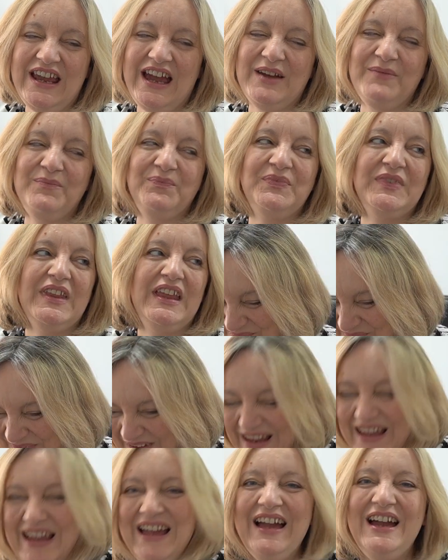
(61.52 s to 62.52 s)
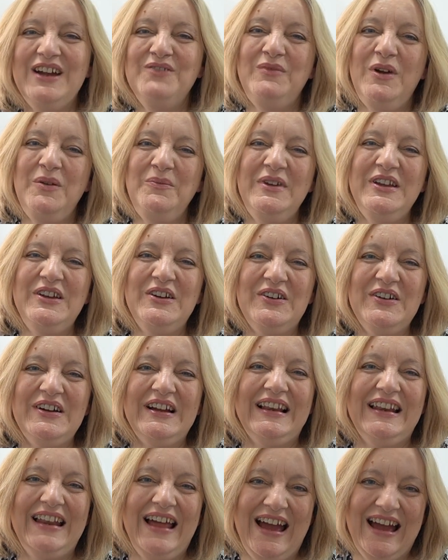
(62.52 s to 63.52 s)
yeah. And when we got
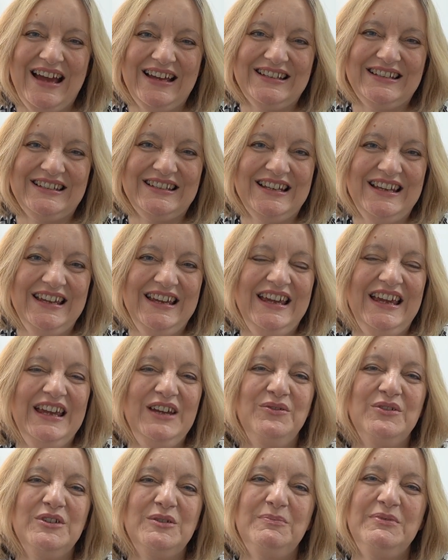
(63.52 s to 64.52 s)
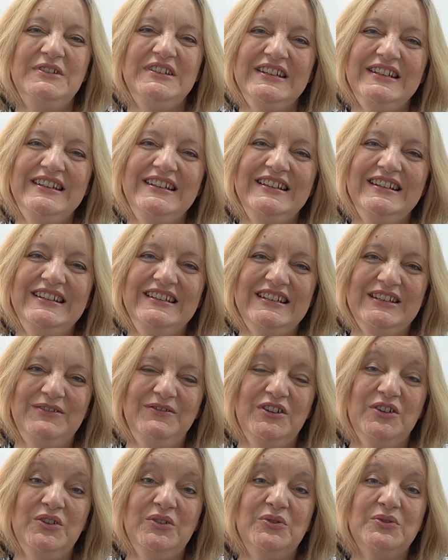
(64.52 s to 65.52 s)
class, it was particularly
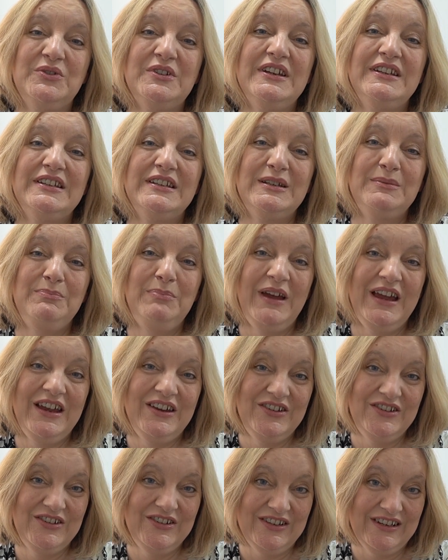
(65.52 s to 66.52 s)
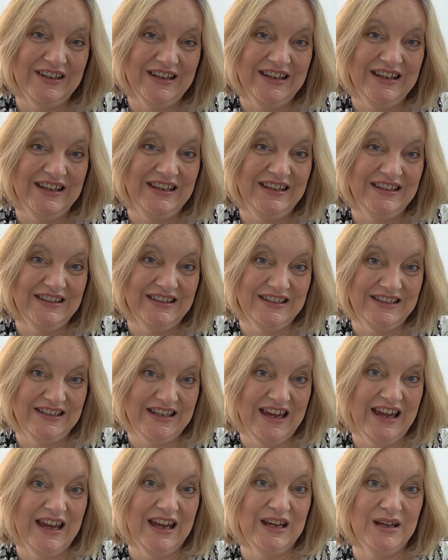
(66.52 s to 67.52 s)
difficult, especially the
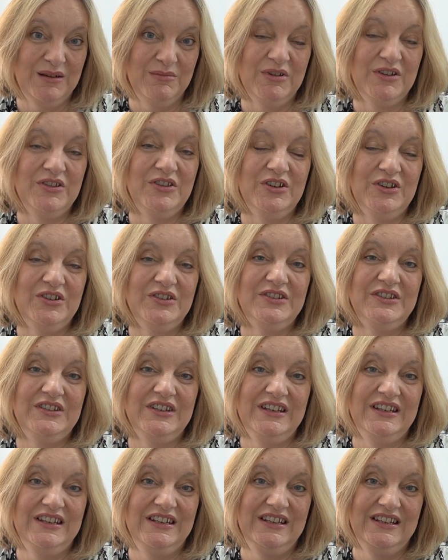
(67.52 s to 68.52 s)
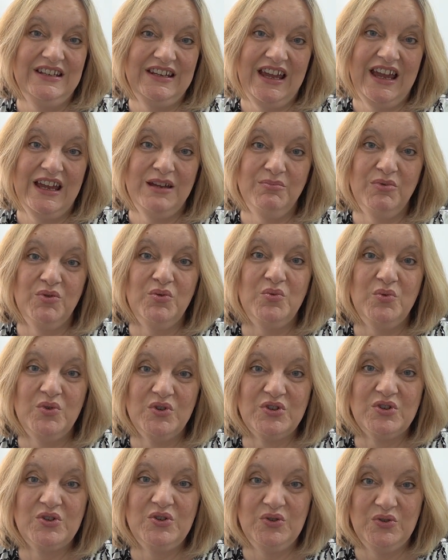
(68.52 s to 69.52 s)
time that the cable
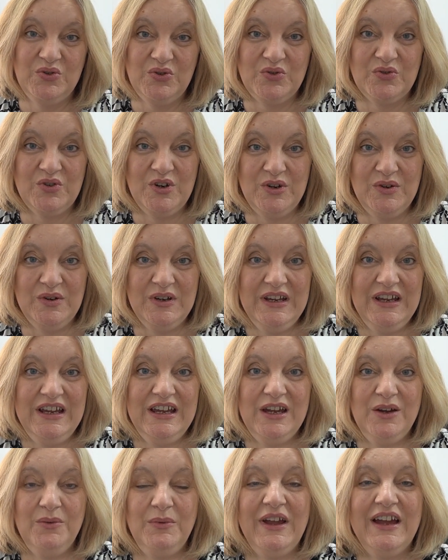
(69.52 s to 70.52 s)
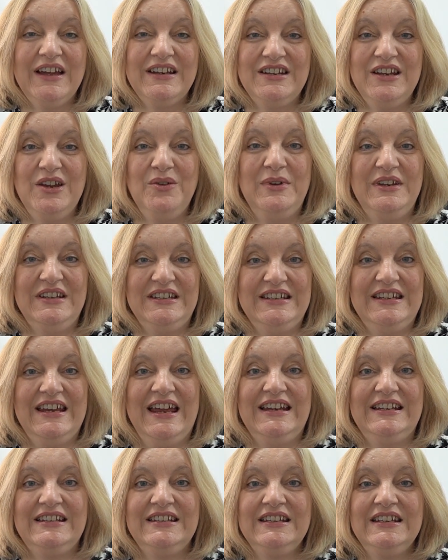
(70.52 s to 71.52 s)
was cut through and we had no
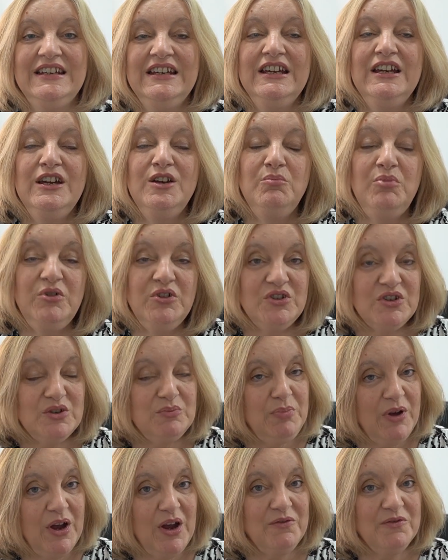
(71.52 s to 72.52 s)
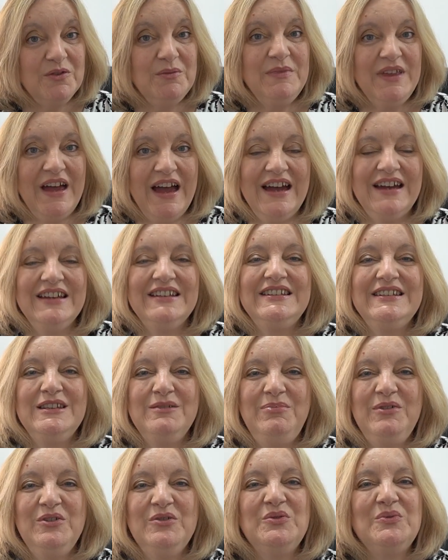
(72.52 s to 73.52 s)
internet. But apart from that, the
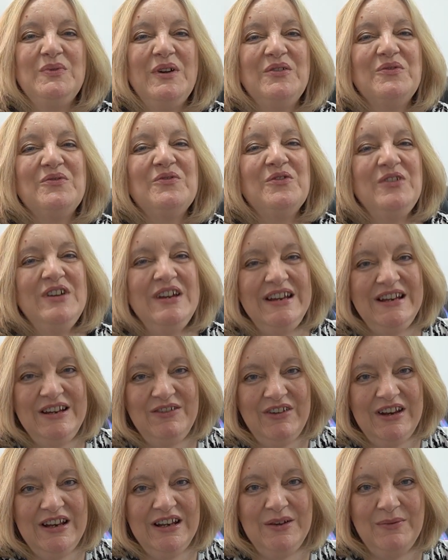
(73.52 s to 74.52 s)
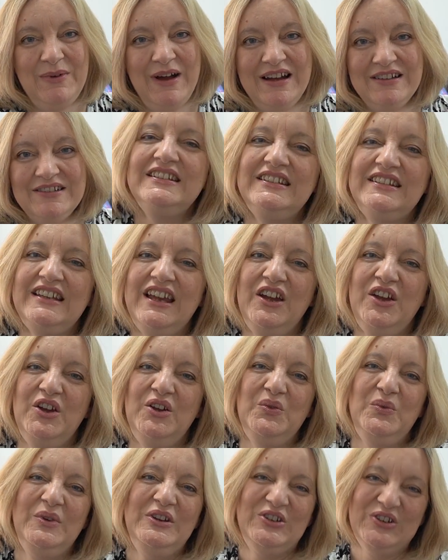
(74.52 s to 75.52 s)
build went really, really well.
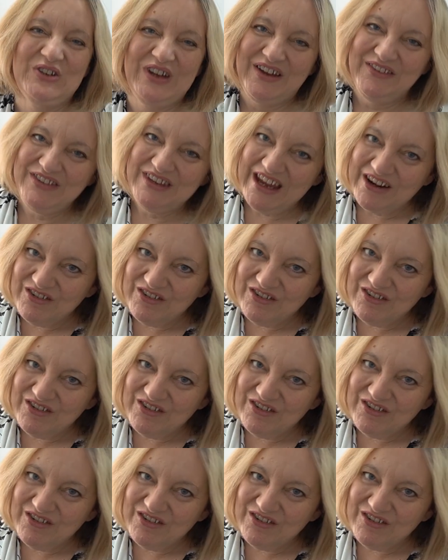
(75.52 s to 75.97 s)
So we took out the